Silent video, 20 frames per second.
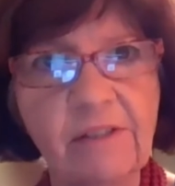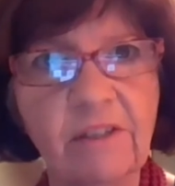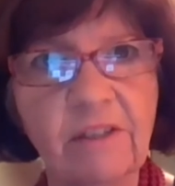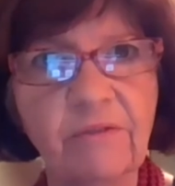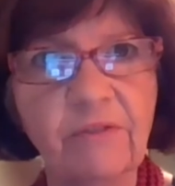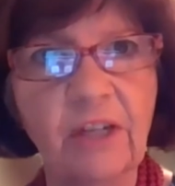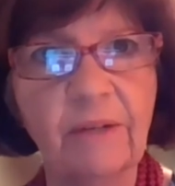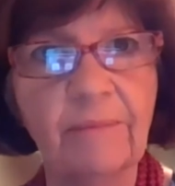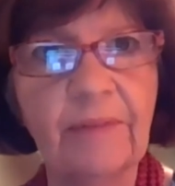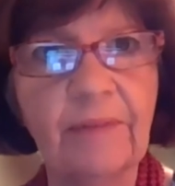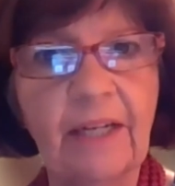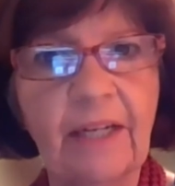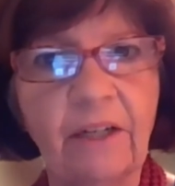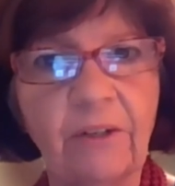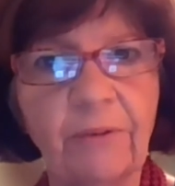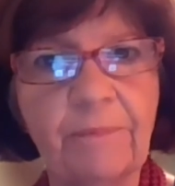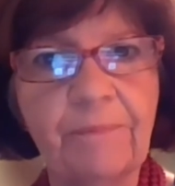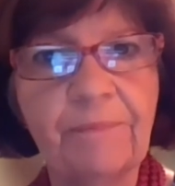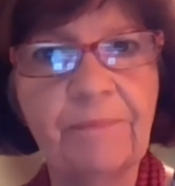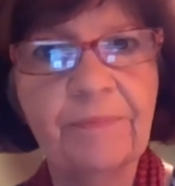that have come
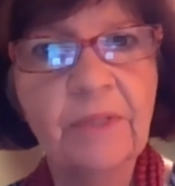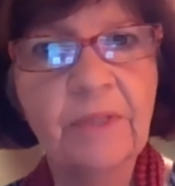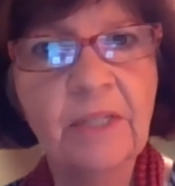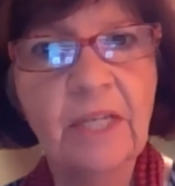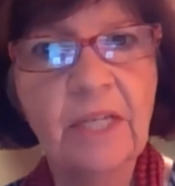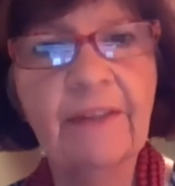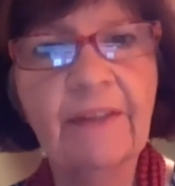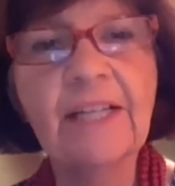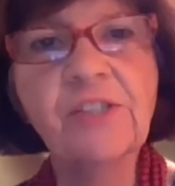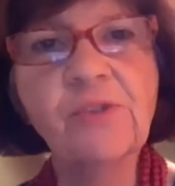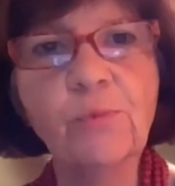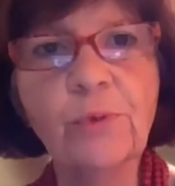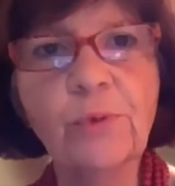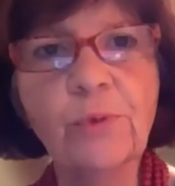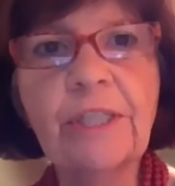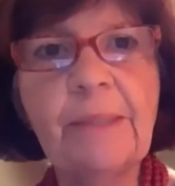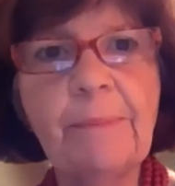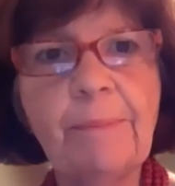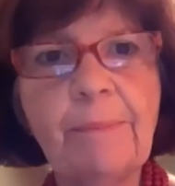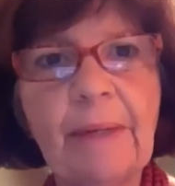down that's
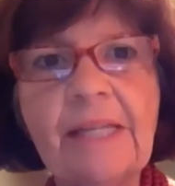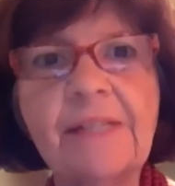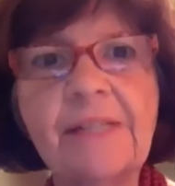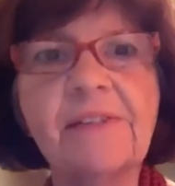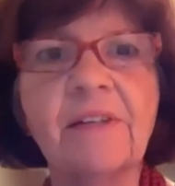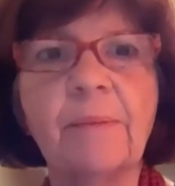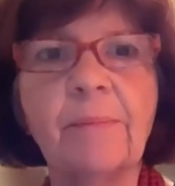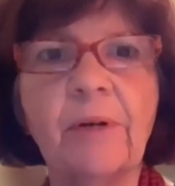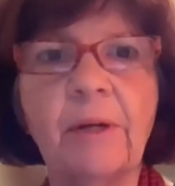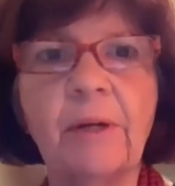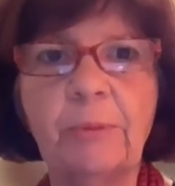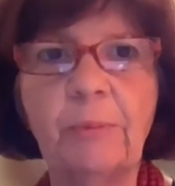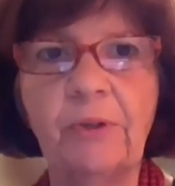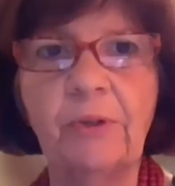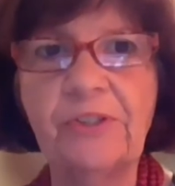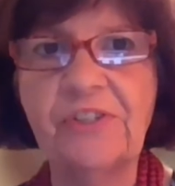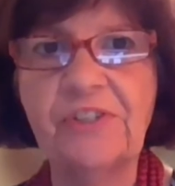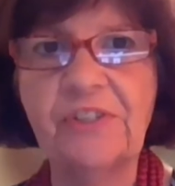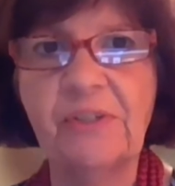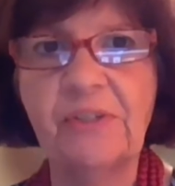really based on public
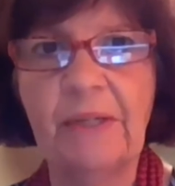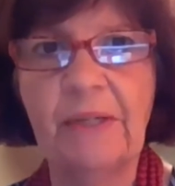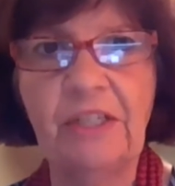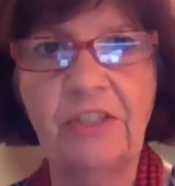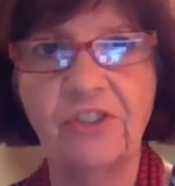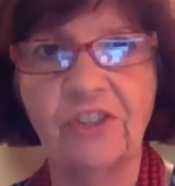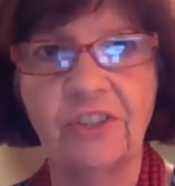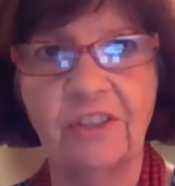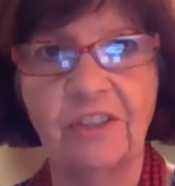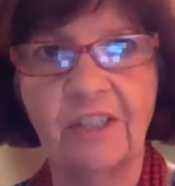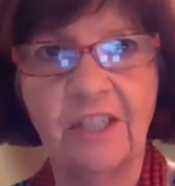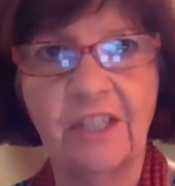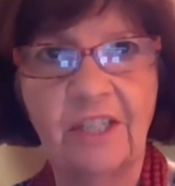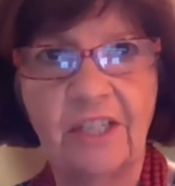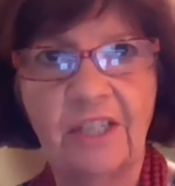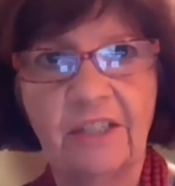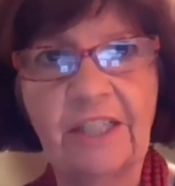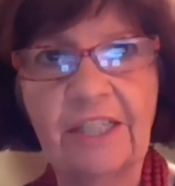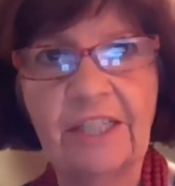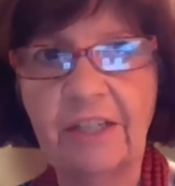participation
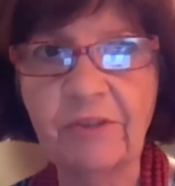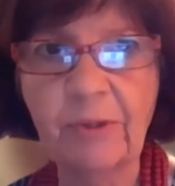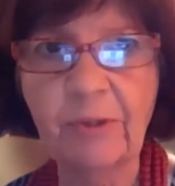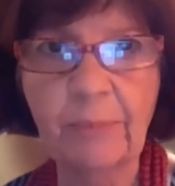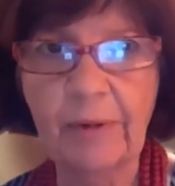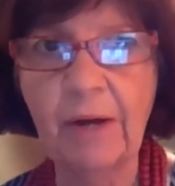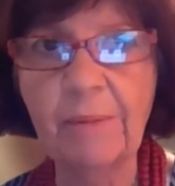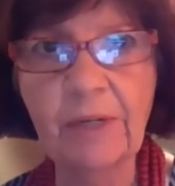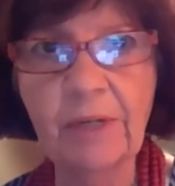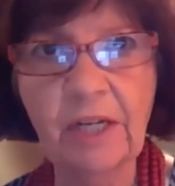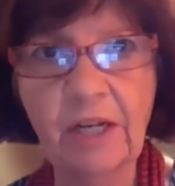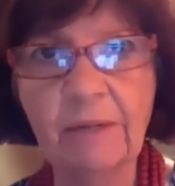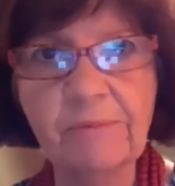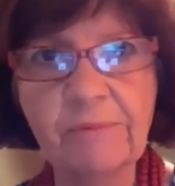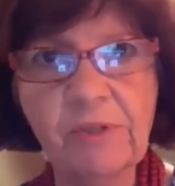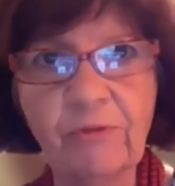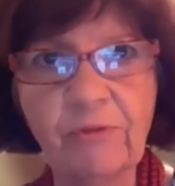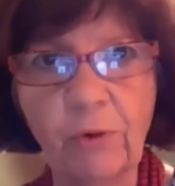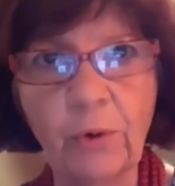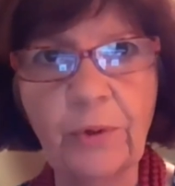like if the public
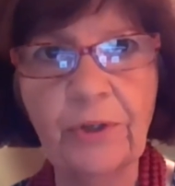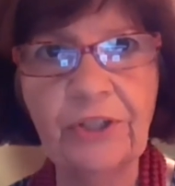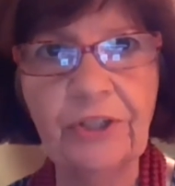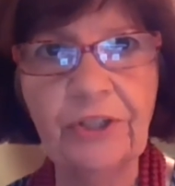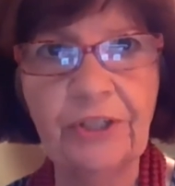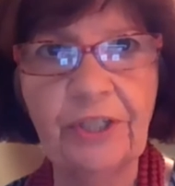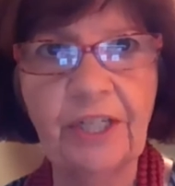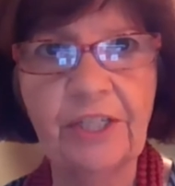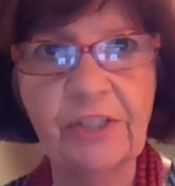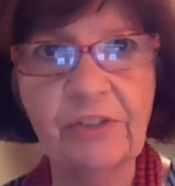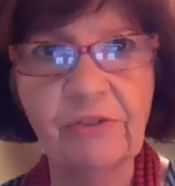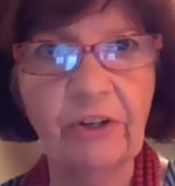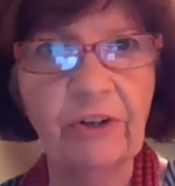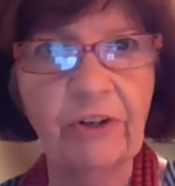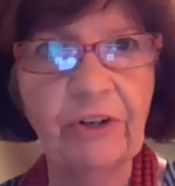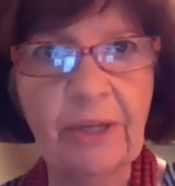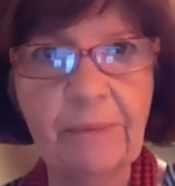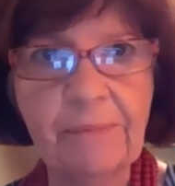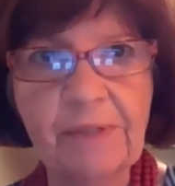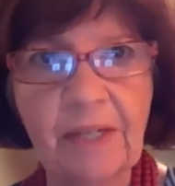comes forward and is
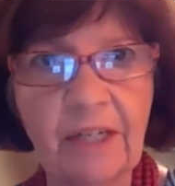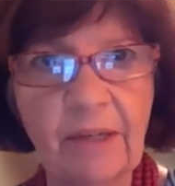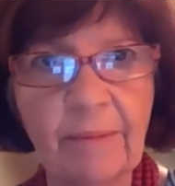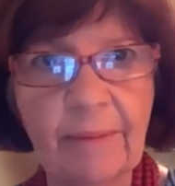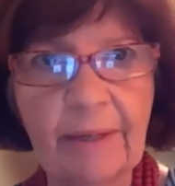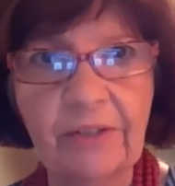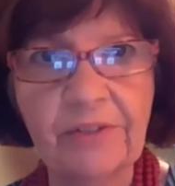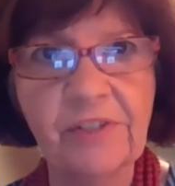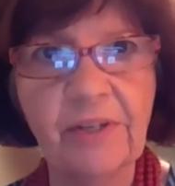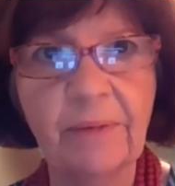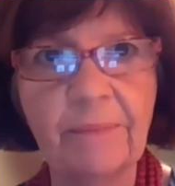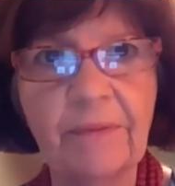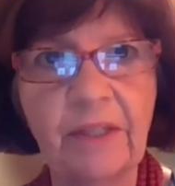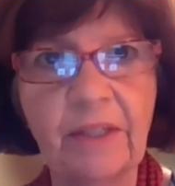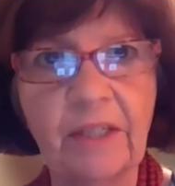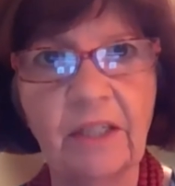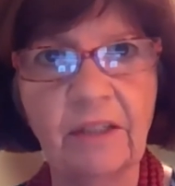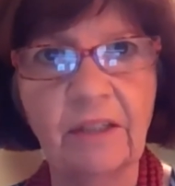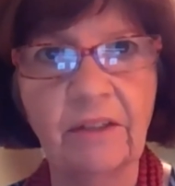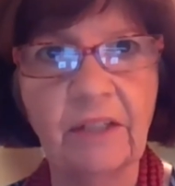very upset about
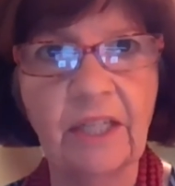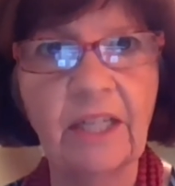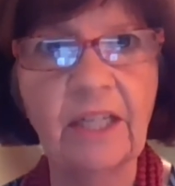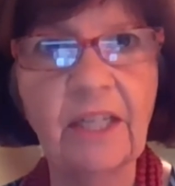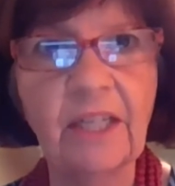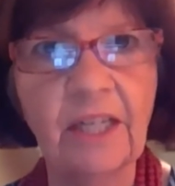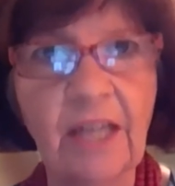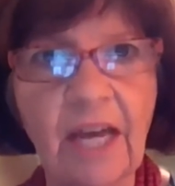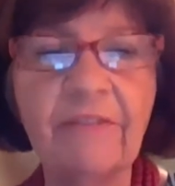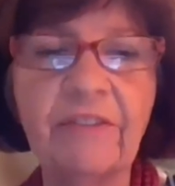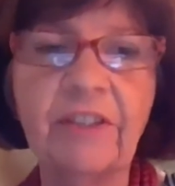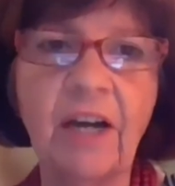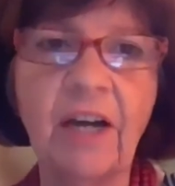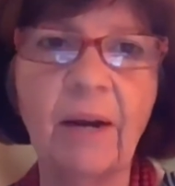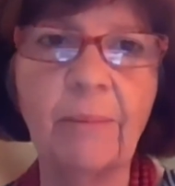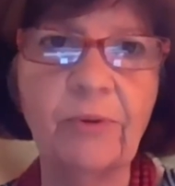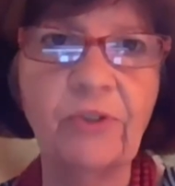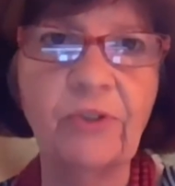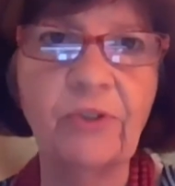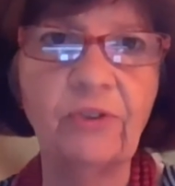something they can have the
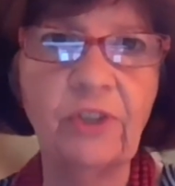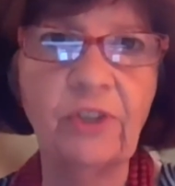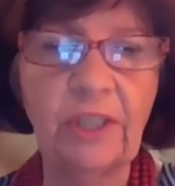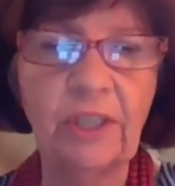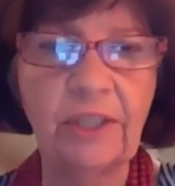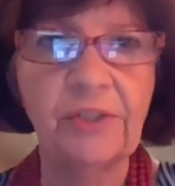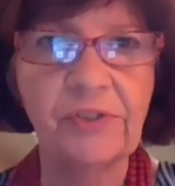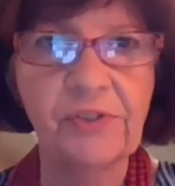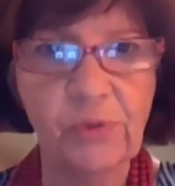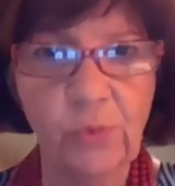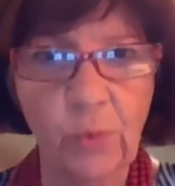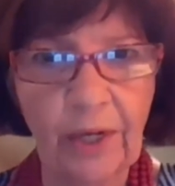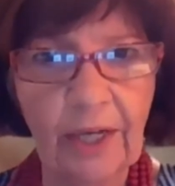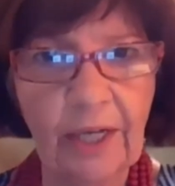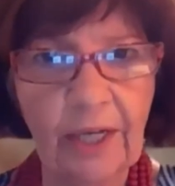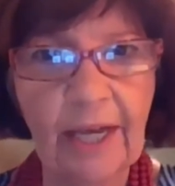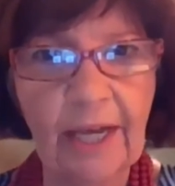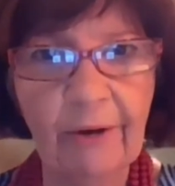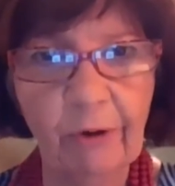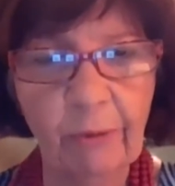opportunity to
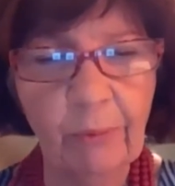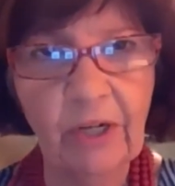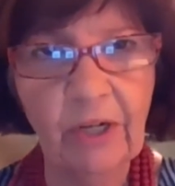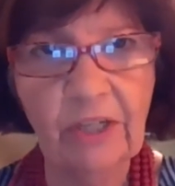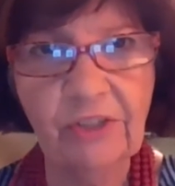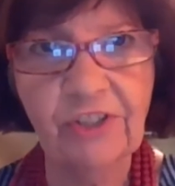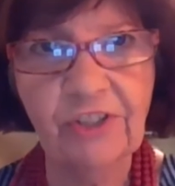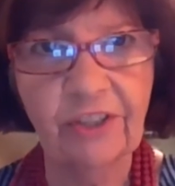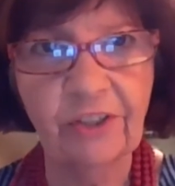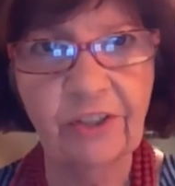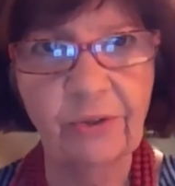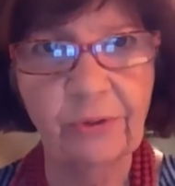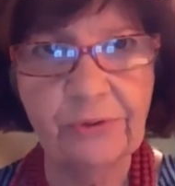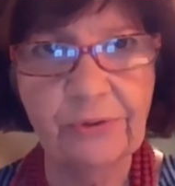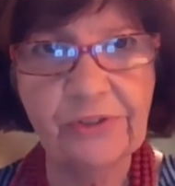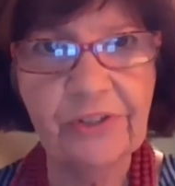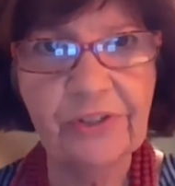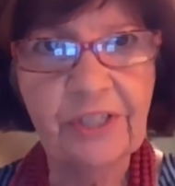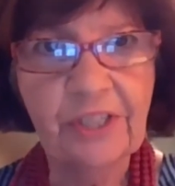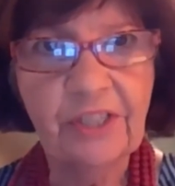sway how a project
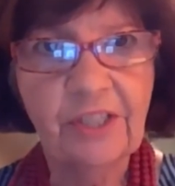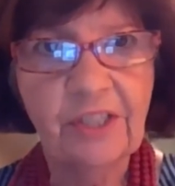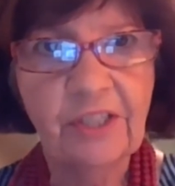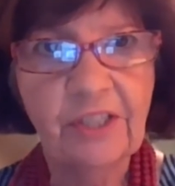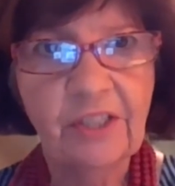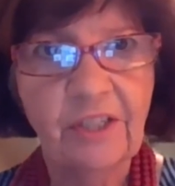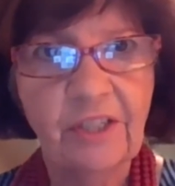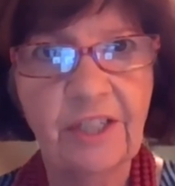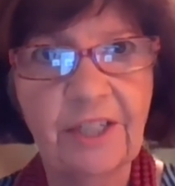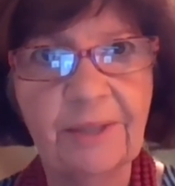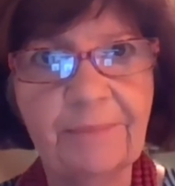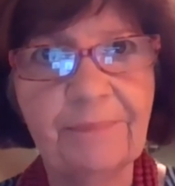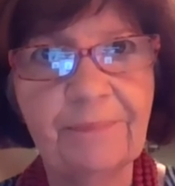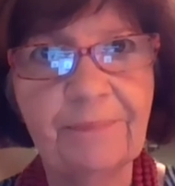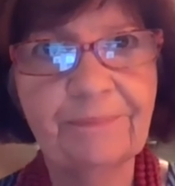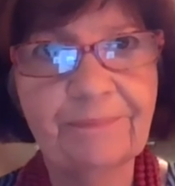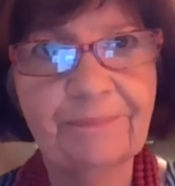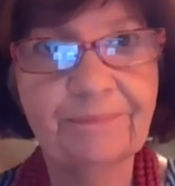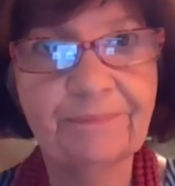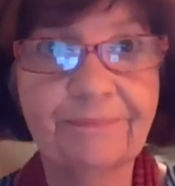goes um,